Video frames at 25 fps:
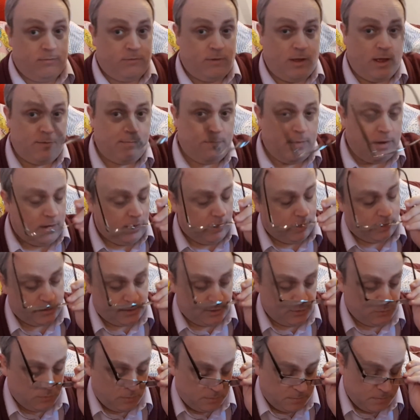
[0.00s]
Have my
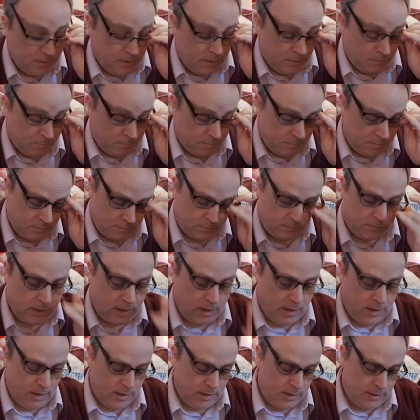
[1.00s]
glasses with me,
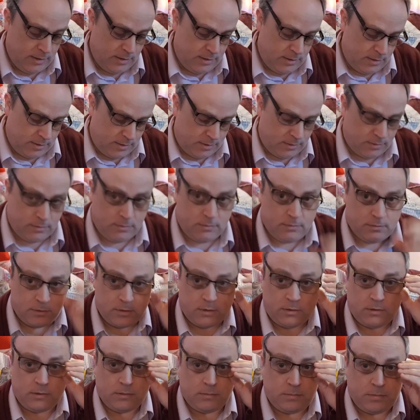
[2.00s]
and
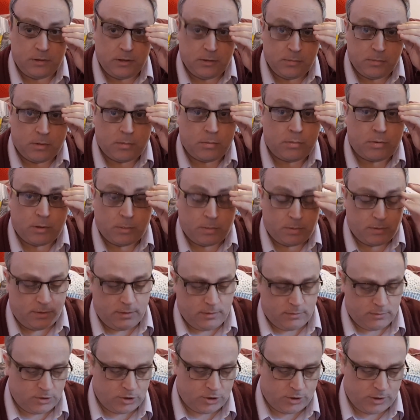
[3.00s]
sorry, put them on properly,
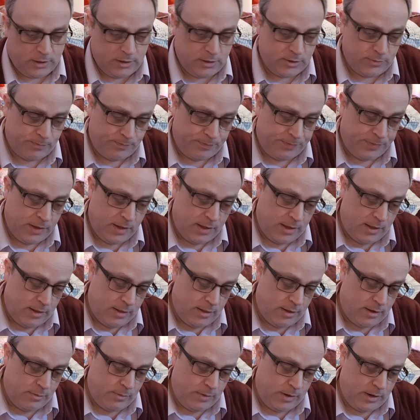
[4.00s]
straight.
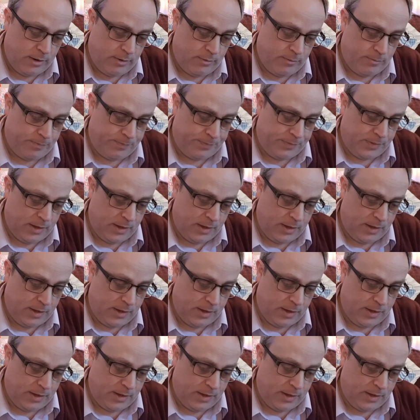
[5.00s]
There we go.